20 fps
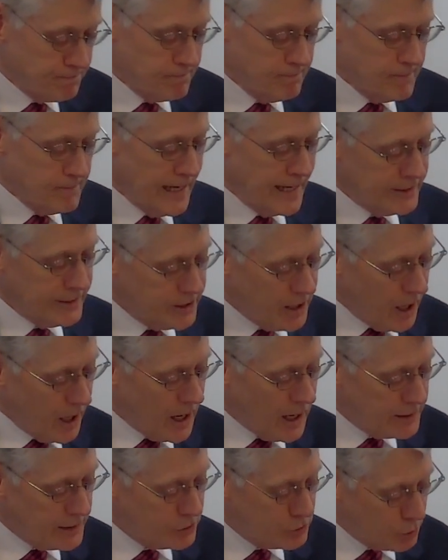And
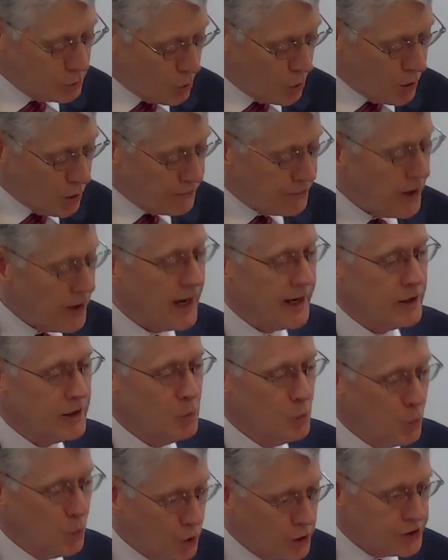God
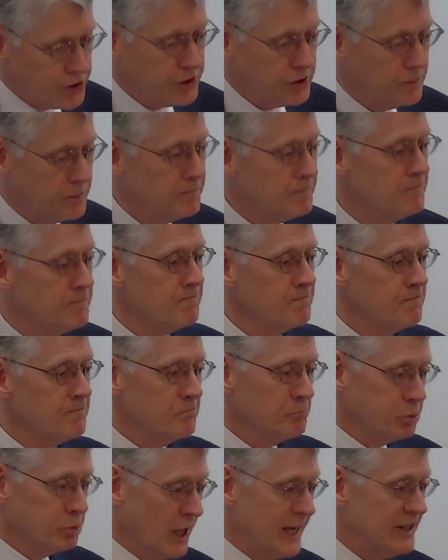glorifying worship
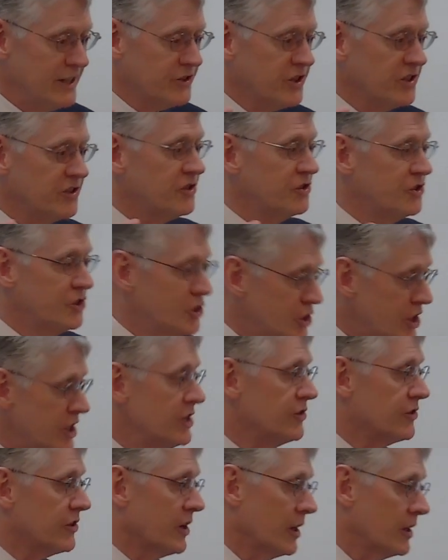places
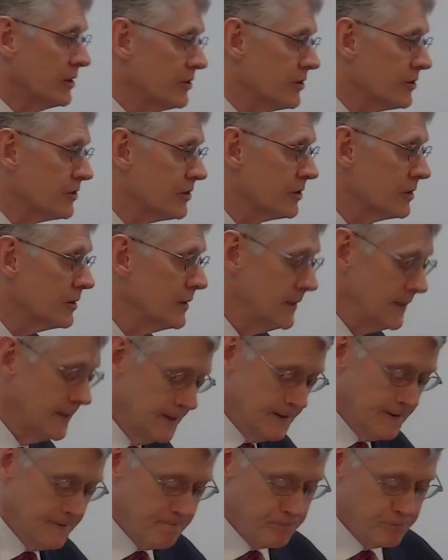Jesus
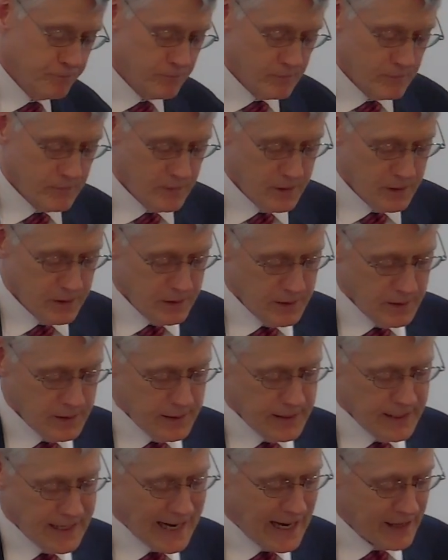
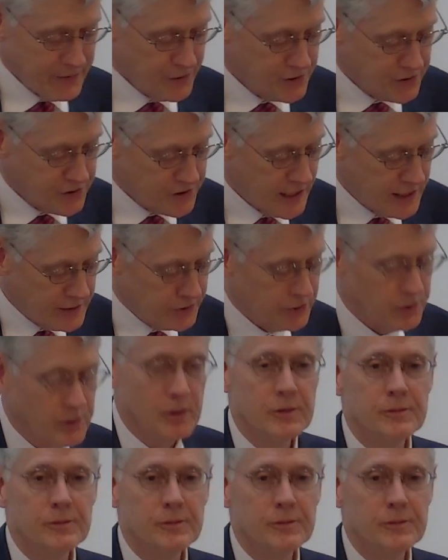at the center.